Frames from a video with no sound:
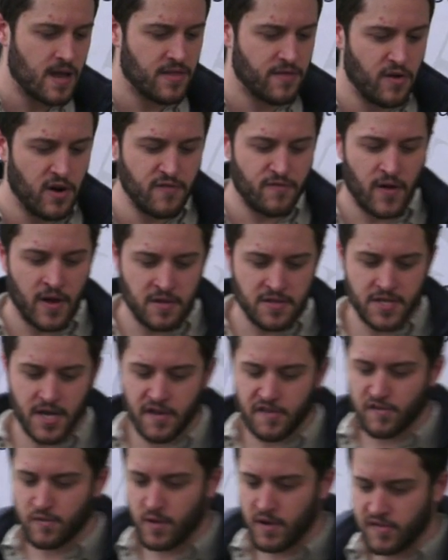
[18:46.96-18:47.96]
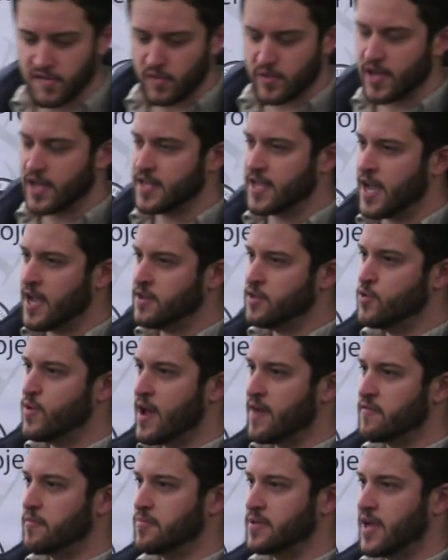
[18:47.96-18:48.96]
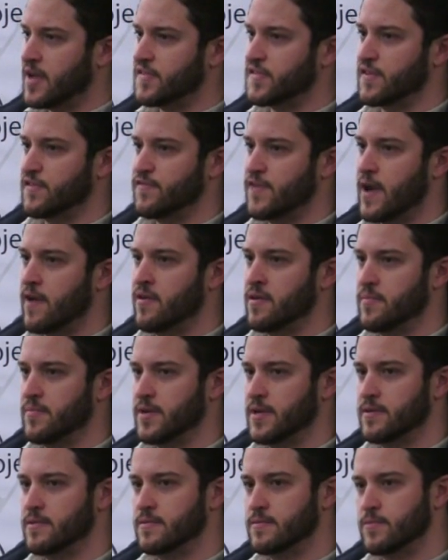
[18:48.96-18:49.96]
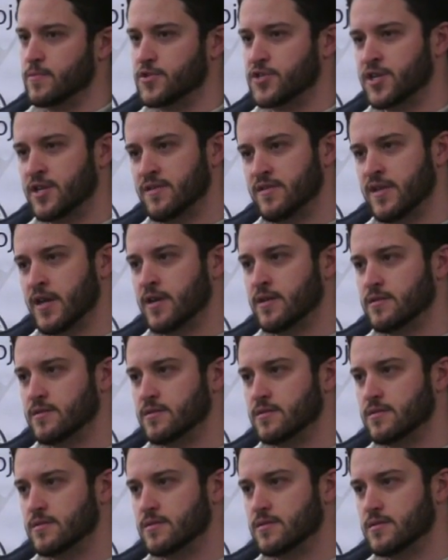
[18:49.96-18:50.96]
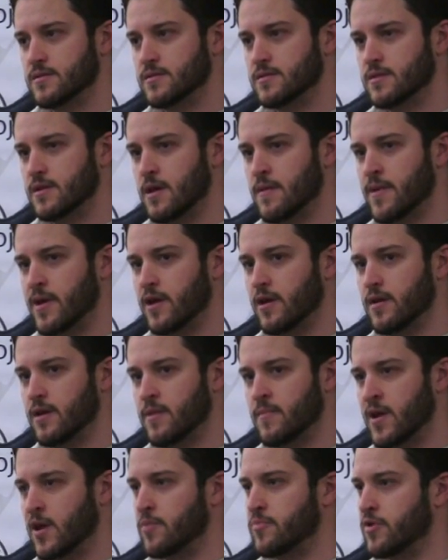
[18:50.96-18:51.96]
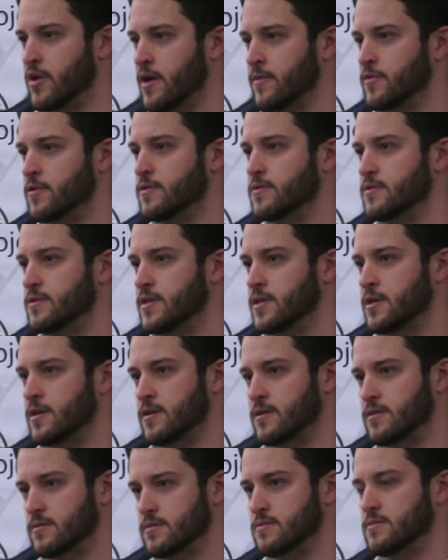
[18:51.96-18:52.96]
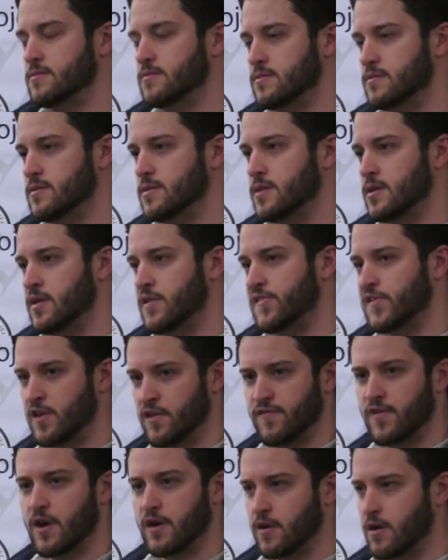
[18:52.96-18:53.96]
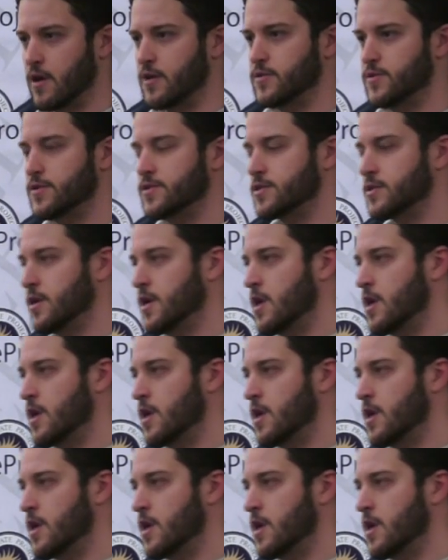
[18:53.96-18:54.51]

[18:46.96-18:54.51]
the very final test was, okay, can you have a plastic firing pin, which can dent a metal, a metal primer in a, in a centerfire cartridge.